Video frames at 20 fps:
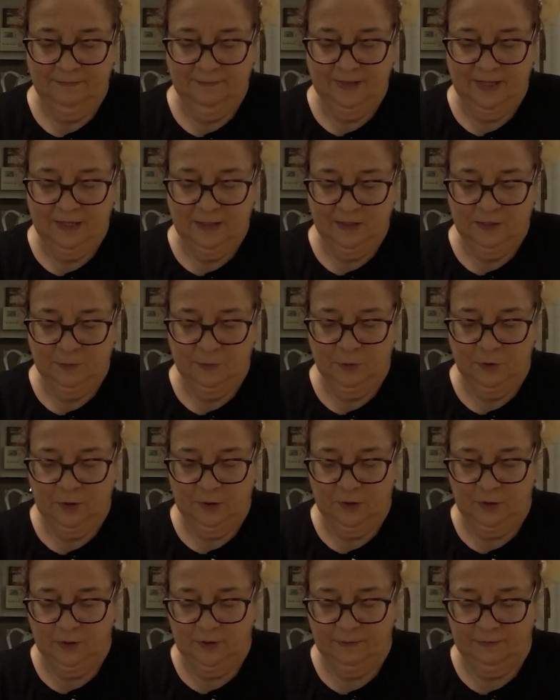That looks pretty
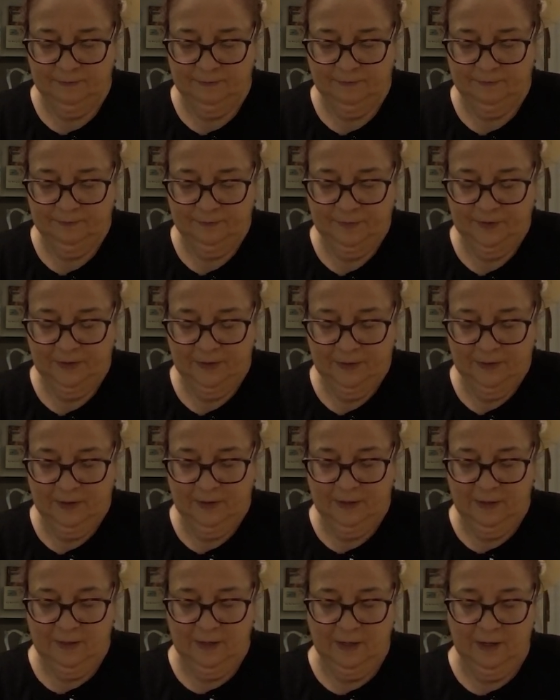good.
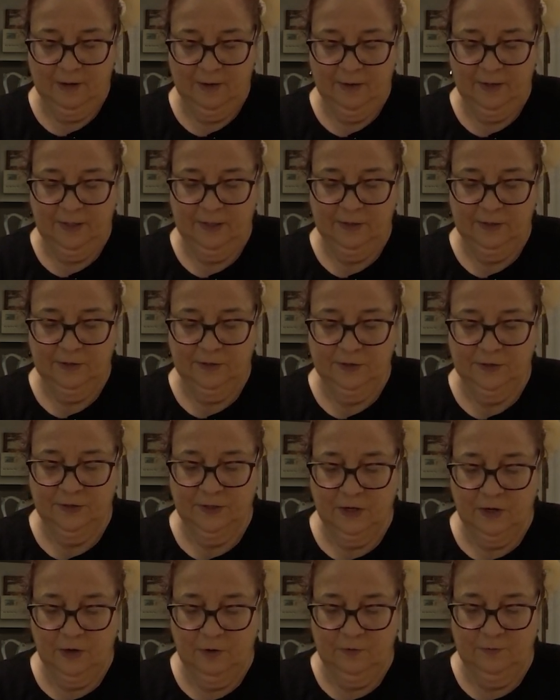All right,
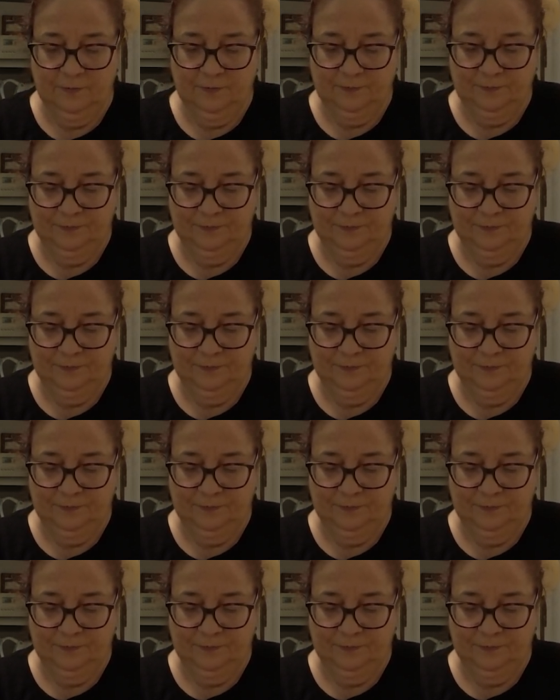so